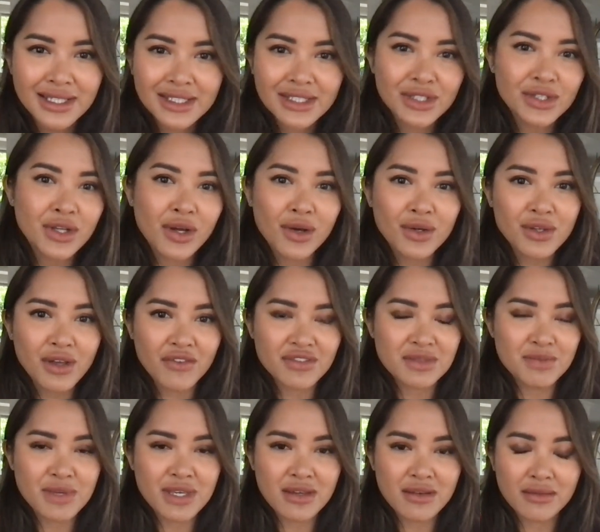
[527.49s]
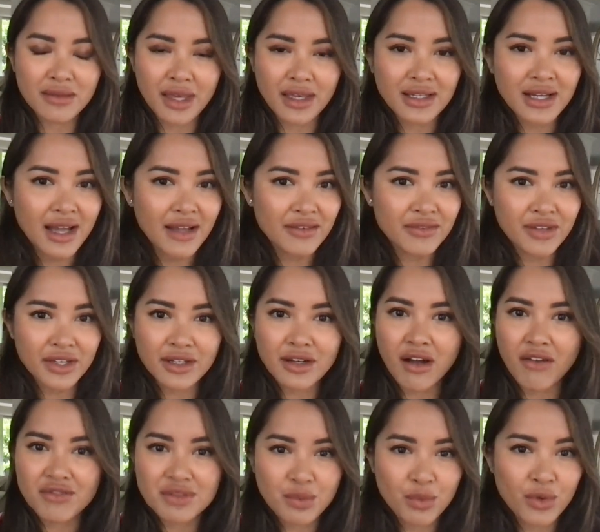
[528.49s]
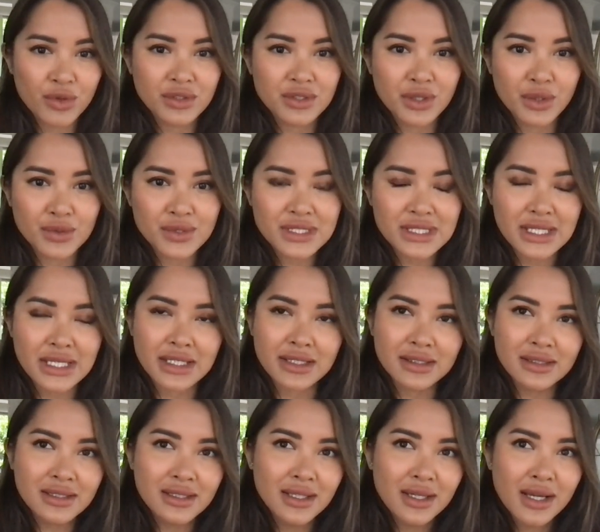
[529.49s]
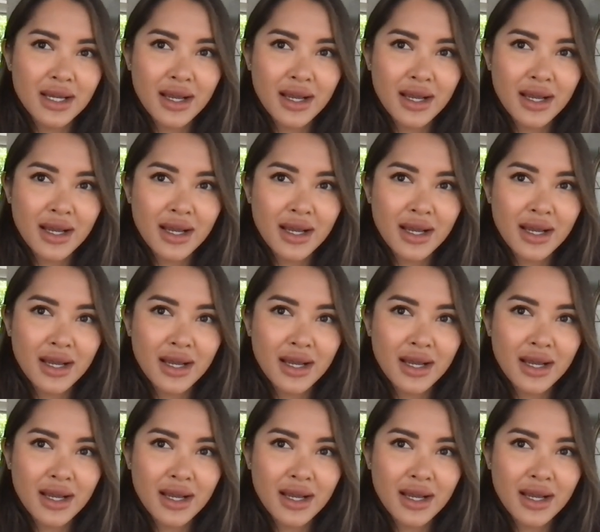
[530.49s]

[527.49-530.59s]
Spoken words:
you know. You have to be like kind of like comfortable in your own skin,